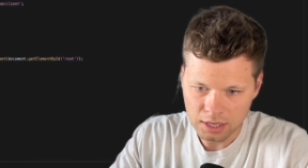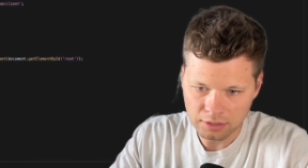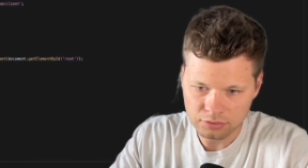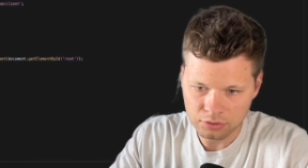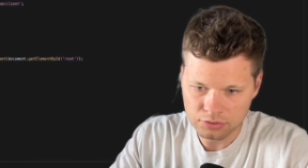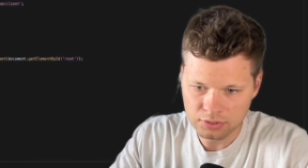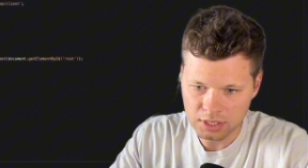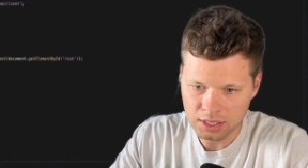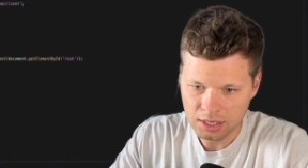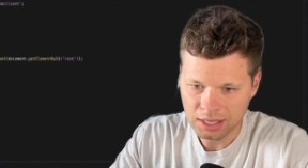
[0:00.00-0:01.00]

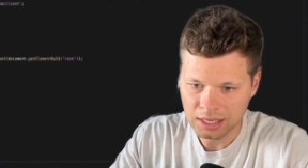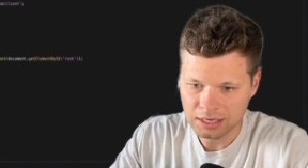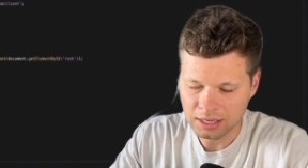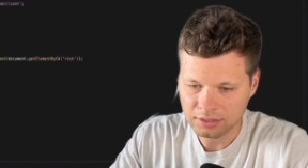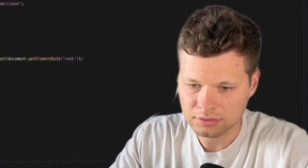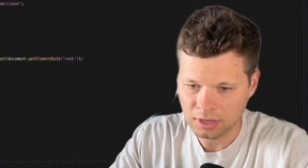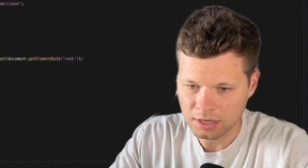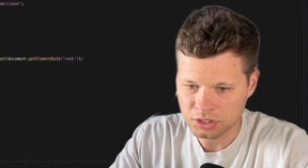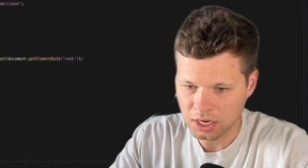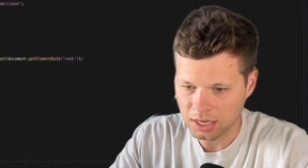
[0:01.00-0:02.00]
SRC,
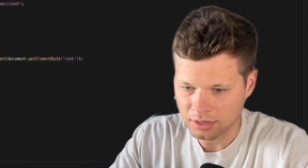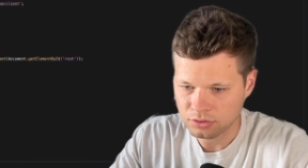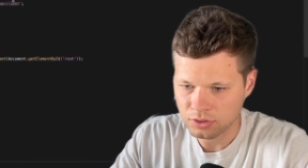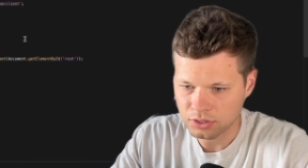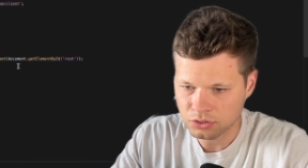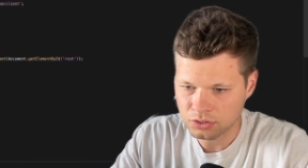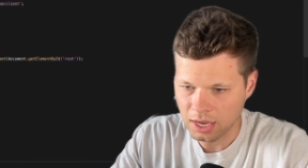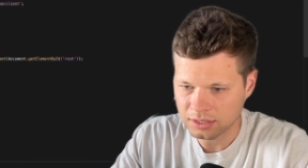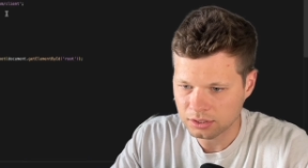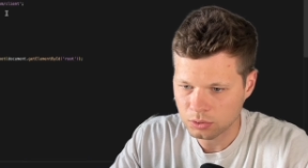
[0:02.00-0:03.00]
index.js. So this is
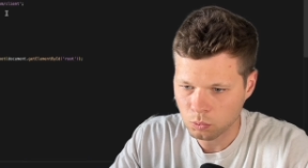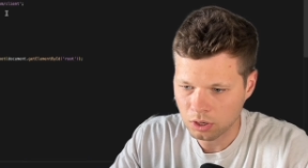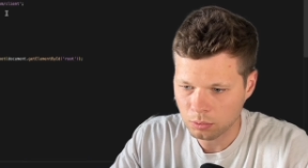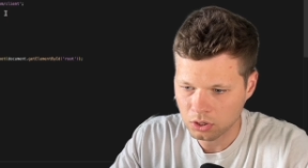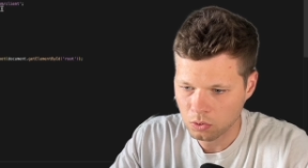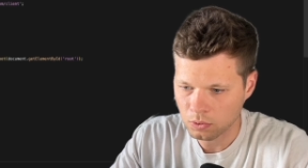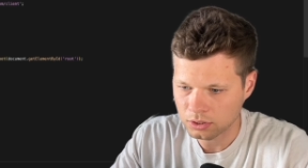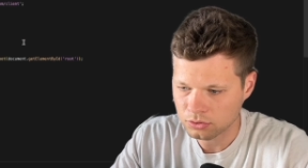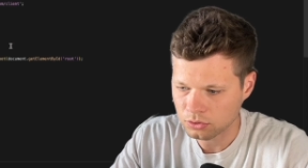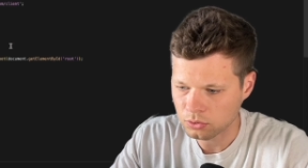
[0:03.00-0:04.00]
actually where we're
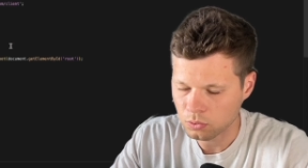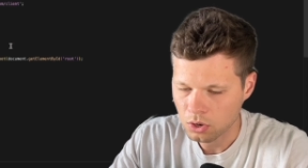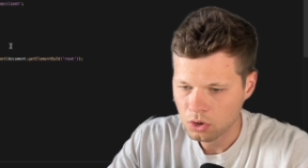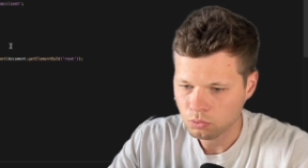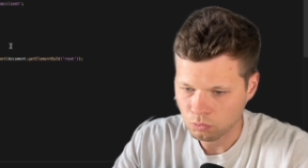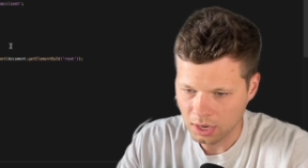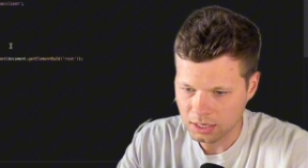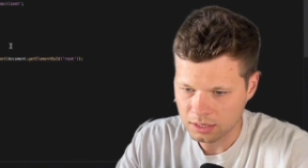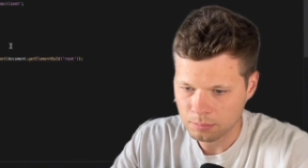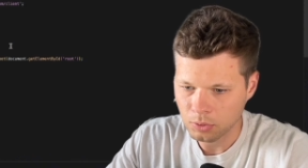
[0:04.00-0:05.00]
going to
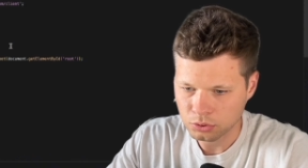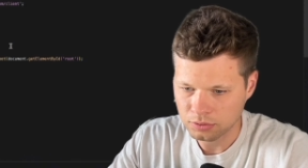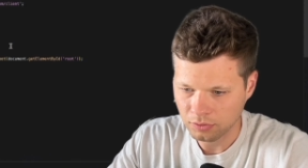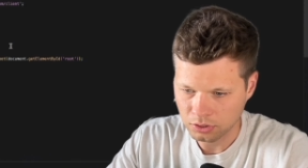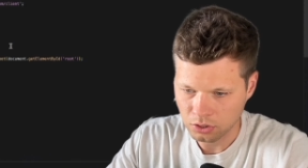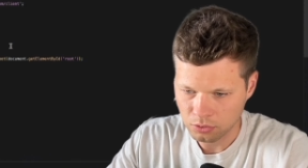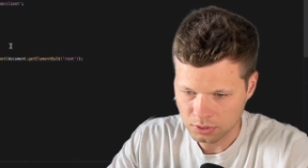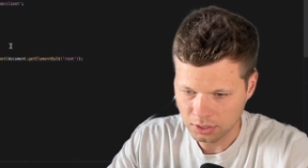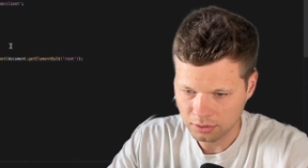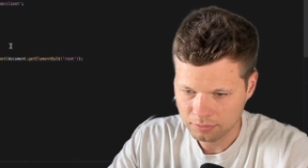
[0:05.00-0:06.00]
write most of our
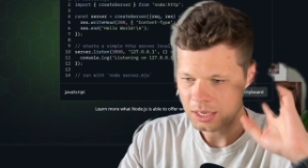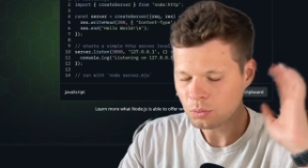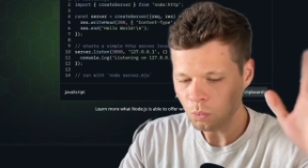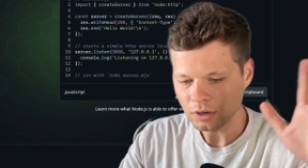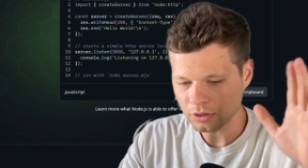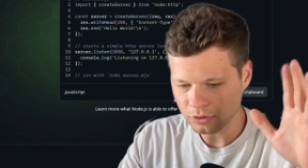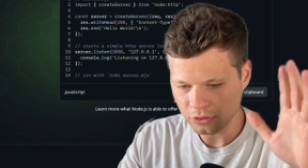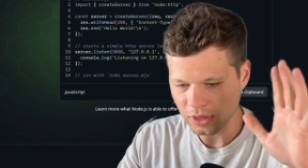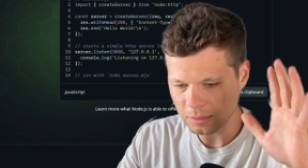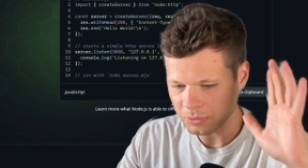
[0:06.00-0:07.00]
code here. And one other
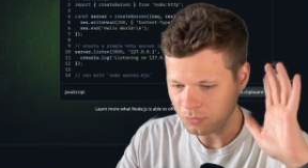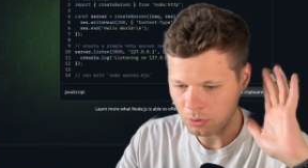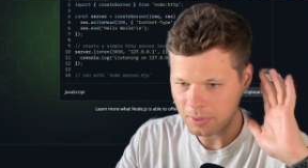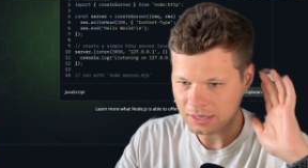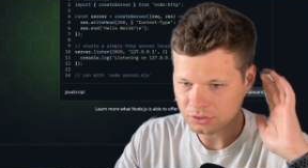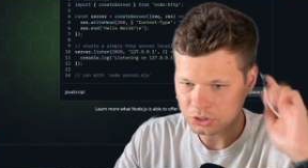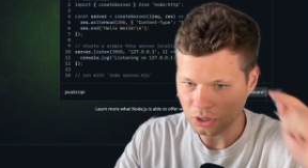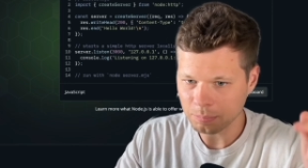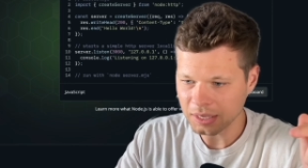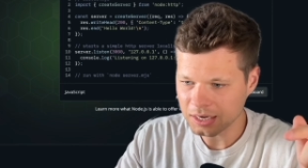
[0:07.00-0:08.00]
thing before we actually
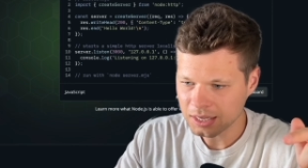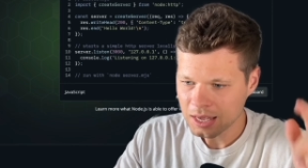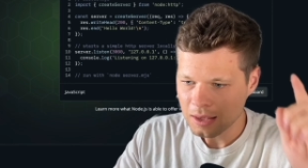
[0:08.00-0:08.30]
jump in,